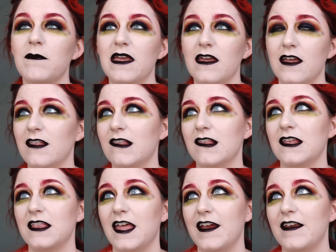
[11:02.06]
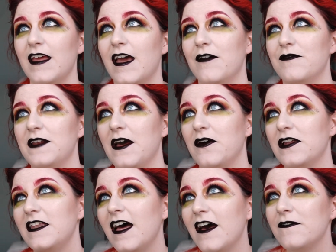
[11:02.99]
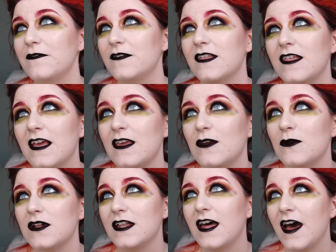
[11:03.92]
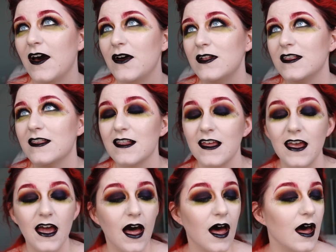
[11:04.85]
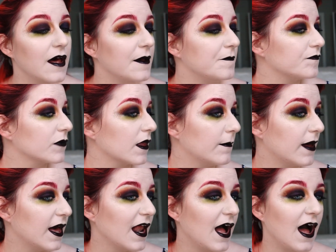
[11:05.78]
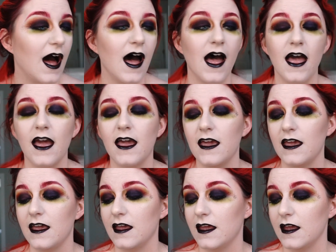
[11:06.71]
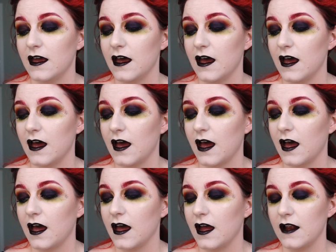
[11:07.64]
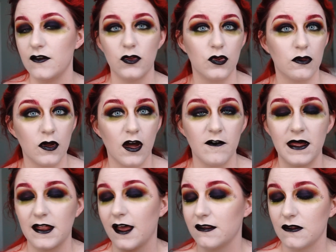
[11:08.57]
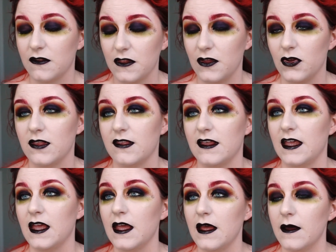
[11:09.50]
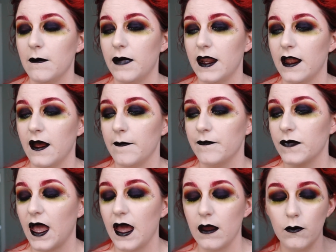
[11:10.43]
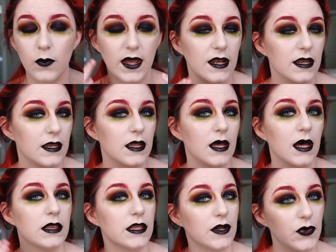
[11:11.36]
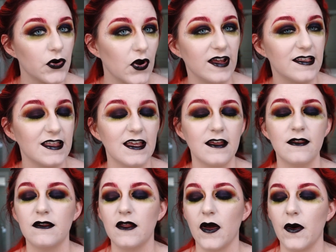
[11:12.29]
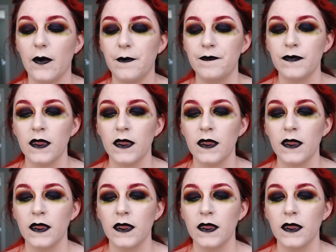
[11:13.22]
me consistent light have now left. Thank you, clouds. But I just took off my glasses so that you could see. But I went a little crazy. So